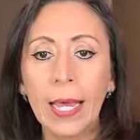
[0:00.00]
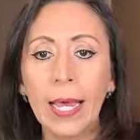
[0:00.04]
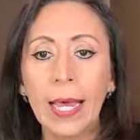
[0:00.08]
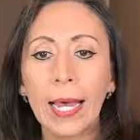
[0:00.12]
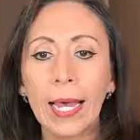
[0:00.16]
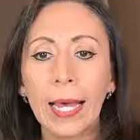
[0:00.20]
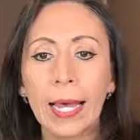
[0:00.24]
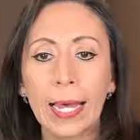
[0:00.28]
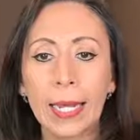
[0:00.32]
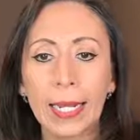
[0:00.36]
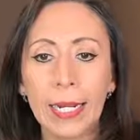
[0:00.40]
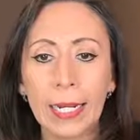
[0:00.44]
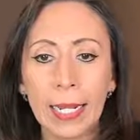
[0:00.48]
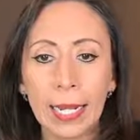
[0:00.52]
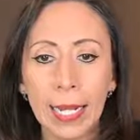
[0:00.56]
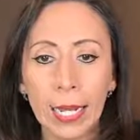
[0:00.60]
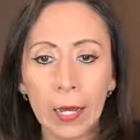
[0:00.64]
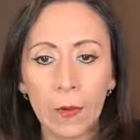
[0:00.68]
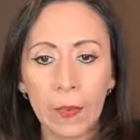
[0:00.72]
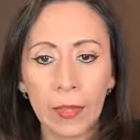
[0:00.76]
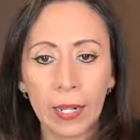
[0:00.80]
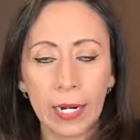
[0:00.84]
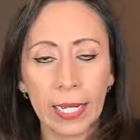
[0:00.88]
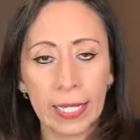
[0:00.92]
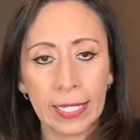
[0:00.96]
And
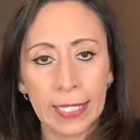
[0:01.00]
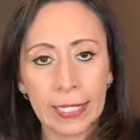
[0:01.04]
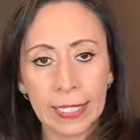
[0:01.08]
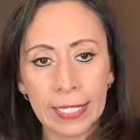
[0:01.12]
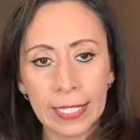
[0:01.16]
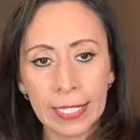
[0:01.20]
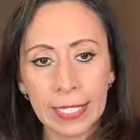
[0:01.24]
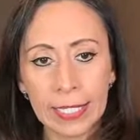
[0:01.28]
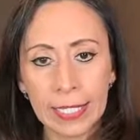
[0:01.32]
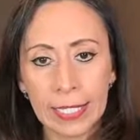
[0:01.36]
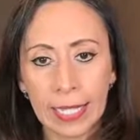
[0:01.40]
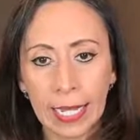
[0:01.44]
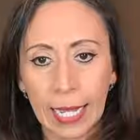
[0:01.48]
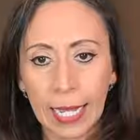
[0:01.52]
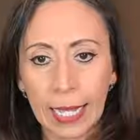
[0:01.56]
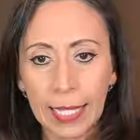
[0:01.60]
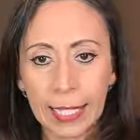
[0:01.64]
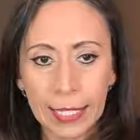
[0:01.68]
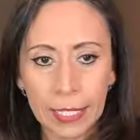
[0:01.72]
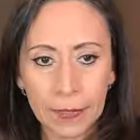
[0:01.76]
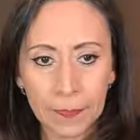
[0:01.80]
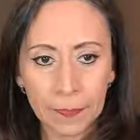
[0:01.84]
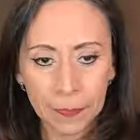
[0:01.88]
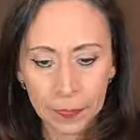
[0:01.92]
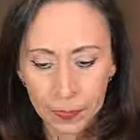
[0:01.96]
now that I did
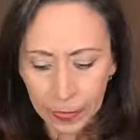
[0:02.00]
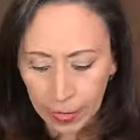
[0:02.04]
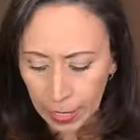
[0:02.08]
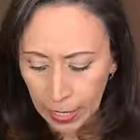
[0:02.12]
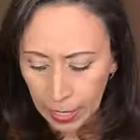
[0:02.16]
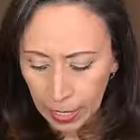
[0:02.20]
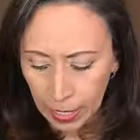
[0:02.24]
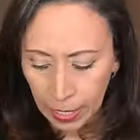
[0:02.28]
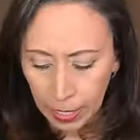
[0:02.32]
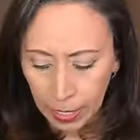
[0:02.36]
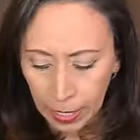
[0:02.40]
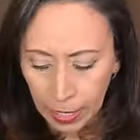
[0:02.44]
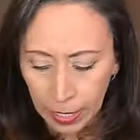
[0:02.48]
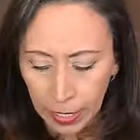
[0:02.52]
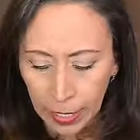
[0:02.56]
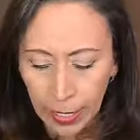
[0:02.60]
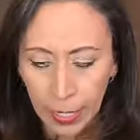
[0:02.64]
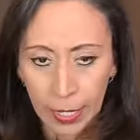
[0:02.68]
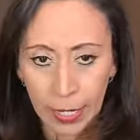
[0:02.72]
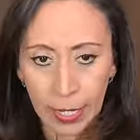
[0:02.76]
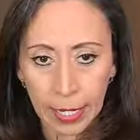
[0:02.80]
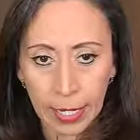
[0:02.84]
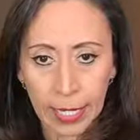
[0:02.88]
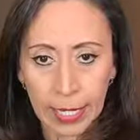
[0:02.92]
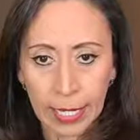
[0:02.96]
that,
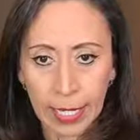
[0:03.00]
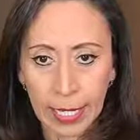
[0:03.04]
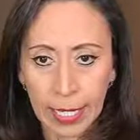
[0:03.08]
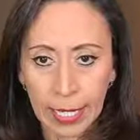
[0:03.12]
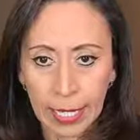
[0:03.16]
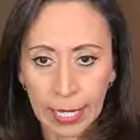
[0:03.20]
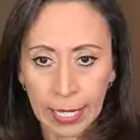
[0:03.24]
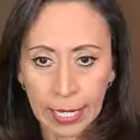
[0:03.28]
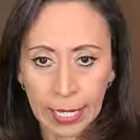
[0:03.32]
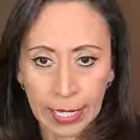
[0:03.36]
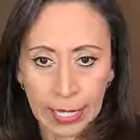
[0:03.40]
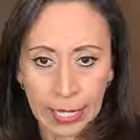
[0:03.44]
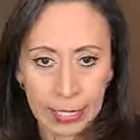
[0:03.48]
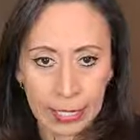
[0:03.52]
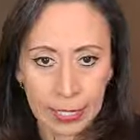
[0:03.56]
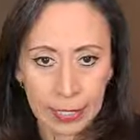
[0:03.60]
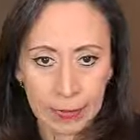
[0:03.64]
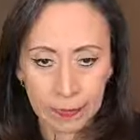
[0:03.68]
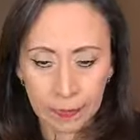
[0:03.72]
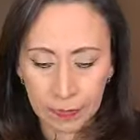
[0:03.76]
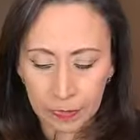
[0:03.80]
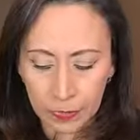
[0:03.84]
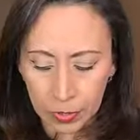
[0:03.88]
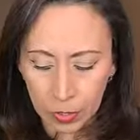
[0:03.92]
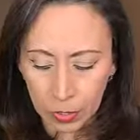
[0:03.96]
I
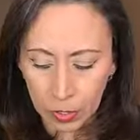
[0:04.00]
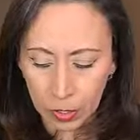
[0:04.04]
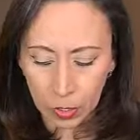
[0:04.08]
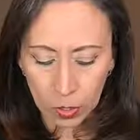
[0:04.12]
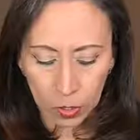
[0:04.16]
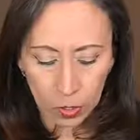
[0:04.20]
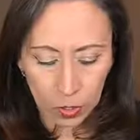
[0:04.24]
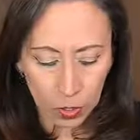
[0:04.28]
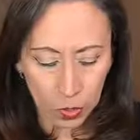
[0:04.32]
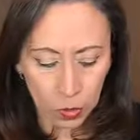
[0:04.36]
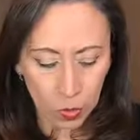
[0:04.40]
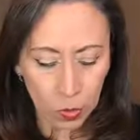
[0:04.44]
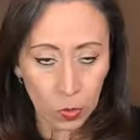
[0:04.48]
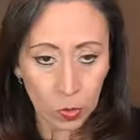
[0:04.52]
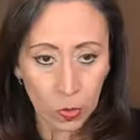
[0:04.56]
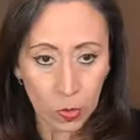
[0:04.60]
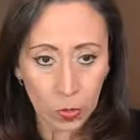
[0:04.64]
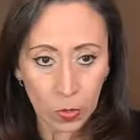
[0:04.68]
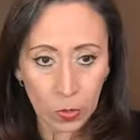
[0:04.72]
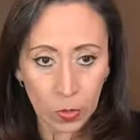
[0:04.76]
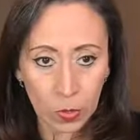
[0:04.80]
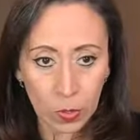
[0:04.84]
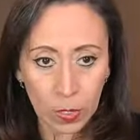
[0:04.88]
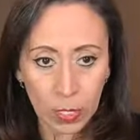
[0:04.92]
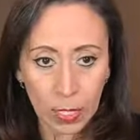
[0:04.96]
can
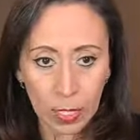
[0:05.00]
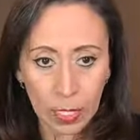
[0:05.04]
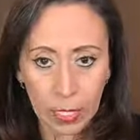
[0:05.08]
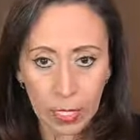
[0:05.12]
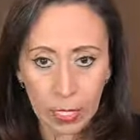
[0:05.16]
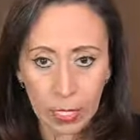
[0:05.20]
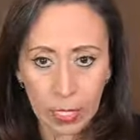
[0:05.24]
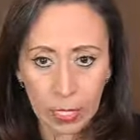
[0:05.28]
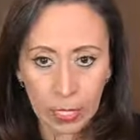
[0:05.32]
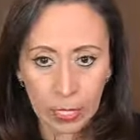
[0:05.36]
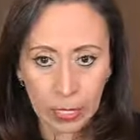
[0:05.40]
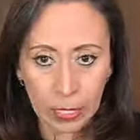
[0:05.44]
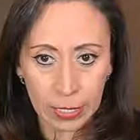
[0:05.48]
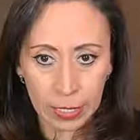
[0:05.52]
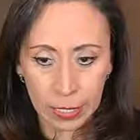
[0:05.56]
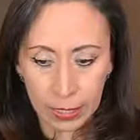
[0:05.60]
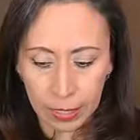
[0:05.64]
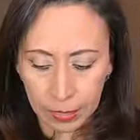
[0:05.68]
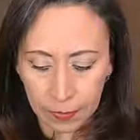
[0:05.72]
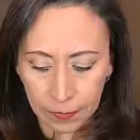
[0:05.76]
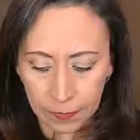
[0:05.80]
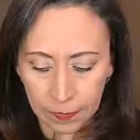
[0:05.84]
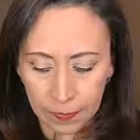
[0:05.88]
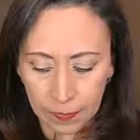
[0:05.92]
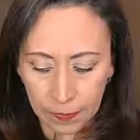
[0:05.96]
go and
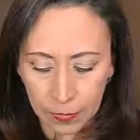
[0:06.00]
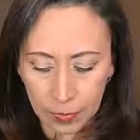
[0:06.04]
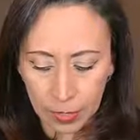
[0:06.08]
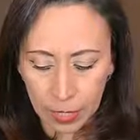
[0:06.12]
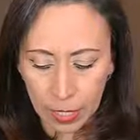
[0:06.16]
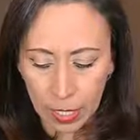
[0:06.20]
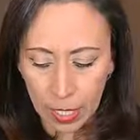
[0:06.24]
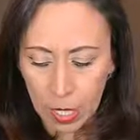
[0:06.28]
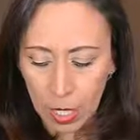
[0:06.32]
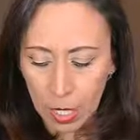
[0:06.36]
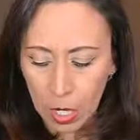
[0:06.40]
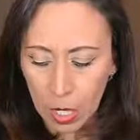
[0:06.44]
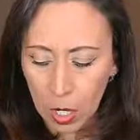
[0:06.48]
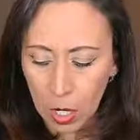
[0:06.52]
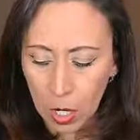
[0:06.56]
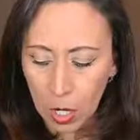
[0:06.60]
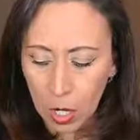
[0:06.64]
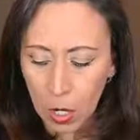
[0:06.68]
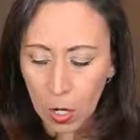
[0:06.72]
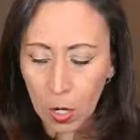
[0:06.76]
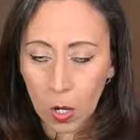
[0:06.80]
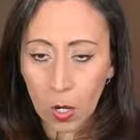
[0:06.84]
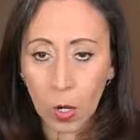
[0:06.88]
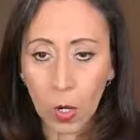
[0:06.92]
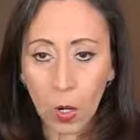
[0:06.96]

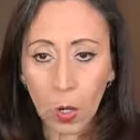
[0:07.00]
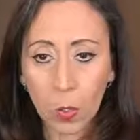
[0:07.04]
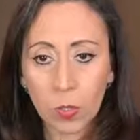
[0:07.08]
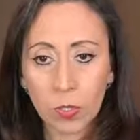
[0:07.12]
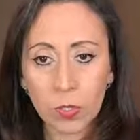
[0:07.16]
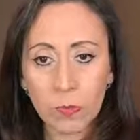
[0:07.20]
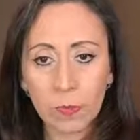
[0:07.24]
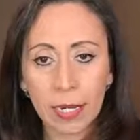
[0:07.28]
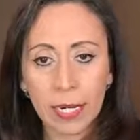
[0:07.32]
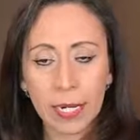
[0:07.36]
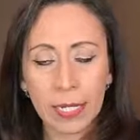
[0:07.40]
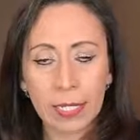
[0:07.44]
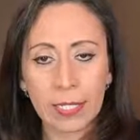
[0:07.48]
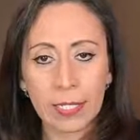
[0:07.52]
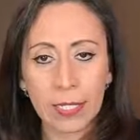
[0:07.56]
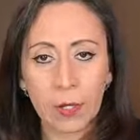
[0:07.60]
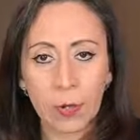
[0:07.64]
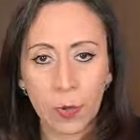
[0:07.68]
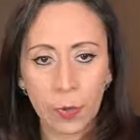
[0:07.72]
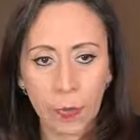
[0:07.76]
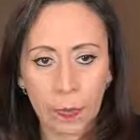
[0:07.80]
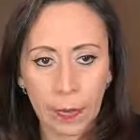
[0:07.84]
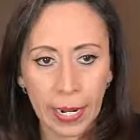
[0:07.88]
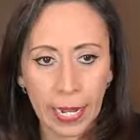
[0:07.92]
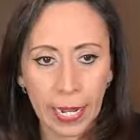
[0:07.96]
close my
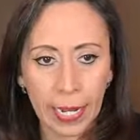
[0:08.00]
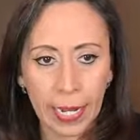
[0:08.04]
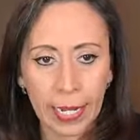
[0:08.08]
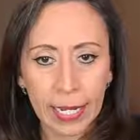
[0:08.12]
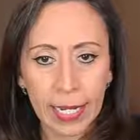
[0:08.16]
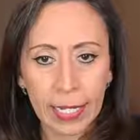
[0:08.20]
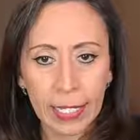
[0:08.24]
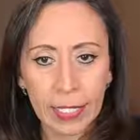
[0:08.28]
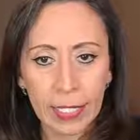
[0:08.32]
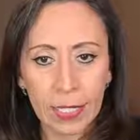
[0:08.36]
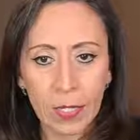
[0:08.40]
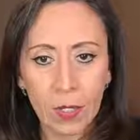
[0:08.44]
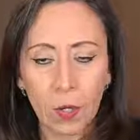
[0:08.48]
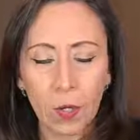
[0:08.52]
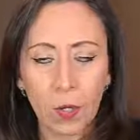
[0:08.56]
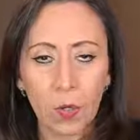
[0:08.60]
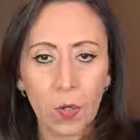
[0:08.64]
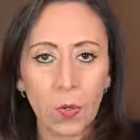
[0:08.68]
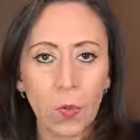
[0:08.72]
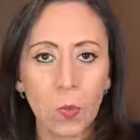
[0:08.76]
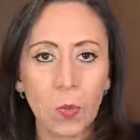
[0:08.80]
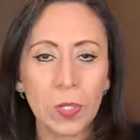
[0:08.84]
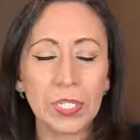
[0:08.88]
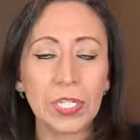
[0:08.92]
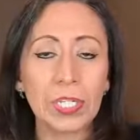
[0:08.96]
square bracket,
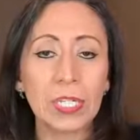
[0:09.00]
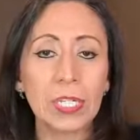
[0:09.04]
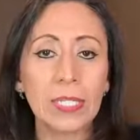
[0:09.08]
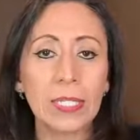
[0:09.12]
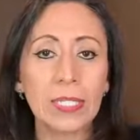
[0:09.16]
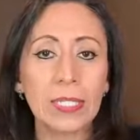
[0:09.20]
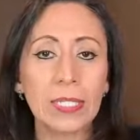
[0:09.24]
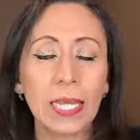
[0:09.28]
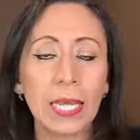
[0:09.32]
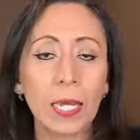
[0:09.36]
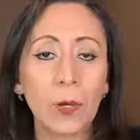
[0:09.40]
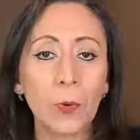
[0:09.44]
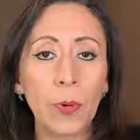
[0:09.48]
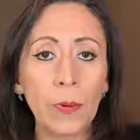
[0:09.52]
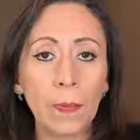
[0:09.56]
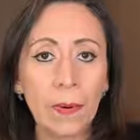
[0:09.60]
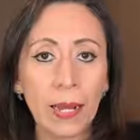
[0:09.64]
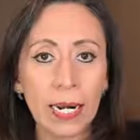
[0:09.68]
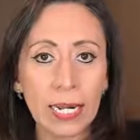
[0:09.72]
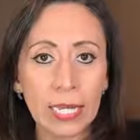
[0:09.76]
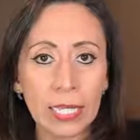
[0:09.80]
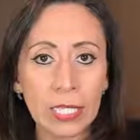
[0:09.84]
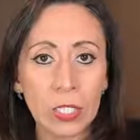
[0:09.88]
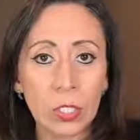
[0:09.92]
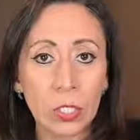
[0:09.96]
which is the
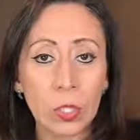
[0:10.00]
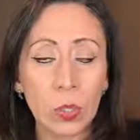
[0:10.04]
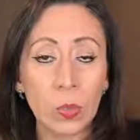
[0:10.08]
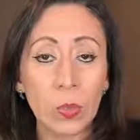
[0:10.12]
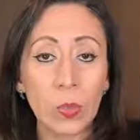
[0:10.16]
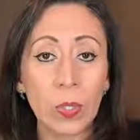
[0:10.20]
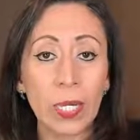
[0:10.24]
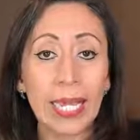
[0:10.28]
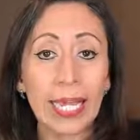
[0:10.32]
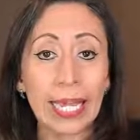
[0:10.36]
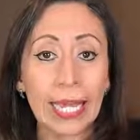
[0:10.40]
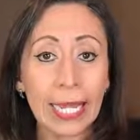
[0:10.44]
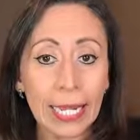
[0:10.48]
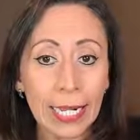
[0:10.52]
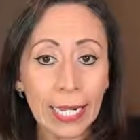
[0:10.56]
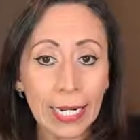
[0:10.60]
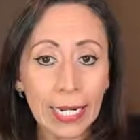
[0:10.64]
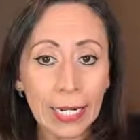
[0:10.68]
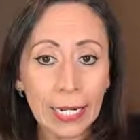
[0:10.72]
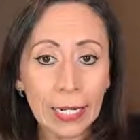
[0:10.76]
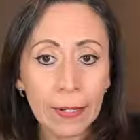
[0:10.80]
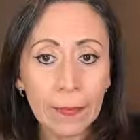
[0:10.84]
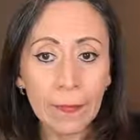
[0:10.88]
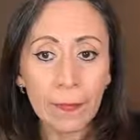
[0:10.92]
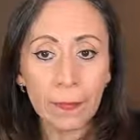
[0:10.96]
equivalent to
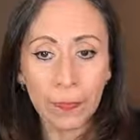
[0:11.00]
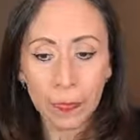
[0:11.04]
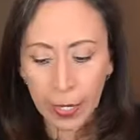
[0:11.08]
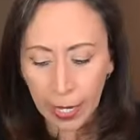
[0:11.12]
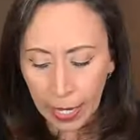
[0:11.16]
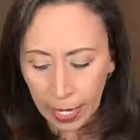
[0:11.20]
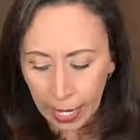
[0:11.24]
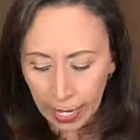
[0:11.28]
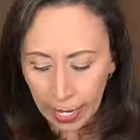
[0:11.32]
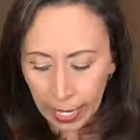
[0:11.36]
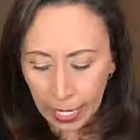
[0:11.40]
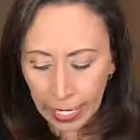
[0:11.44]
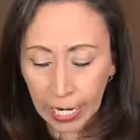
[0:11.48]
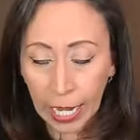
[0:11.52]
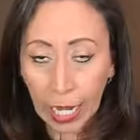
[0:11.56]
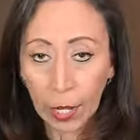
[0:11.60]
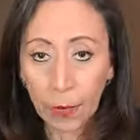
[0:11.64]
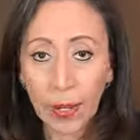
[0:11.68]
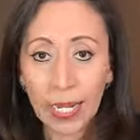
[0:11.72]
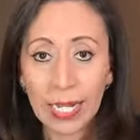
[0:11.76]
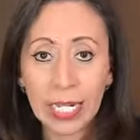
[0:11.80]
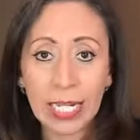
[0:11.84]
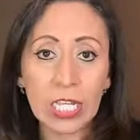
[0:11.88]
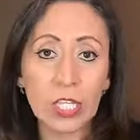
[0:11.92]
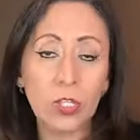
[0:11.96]
in, and now
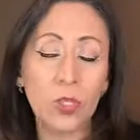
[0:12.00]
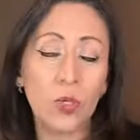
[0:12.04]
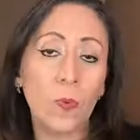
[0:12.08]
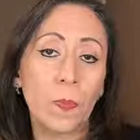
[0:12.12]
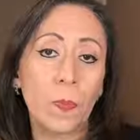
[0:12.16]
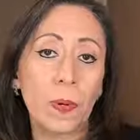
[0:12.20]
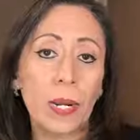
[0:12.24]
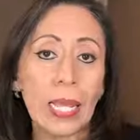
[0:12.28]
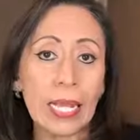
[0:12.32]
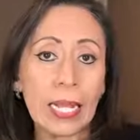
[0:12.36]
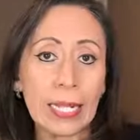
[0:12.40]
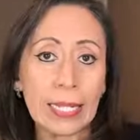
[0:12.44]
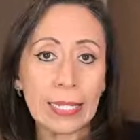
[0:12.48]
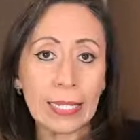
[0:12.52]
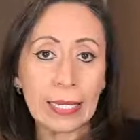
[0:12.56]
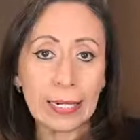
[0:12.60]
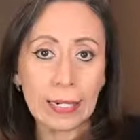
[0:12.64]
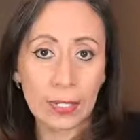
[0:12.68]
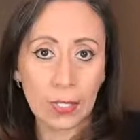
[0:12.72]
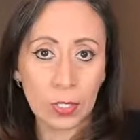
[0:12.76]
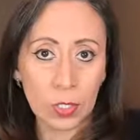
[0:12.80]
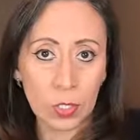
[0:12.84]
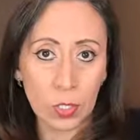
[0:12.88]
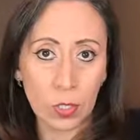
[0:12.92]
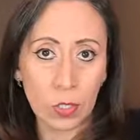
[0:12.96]
I need to bring the
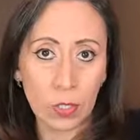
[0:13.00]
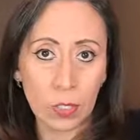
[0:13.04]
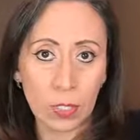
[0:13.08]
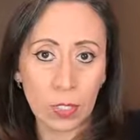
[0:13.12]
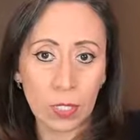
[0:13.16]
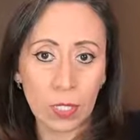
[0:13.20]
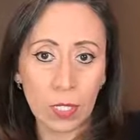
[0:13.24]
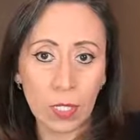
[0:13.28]
result.